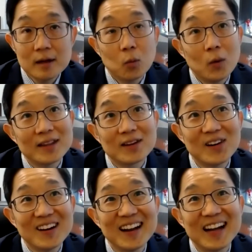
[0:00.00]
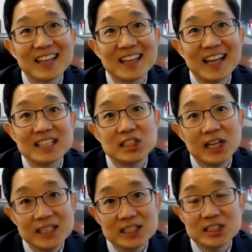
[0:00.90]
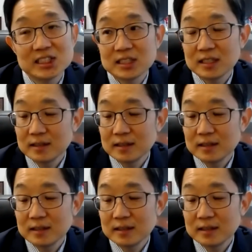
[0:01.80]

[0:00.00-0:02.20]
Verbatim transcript: Whether or not that changes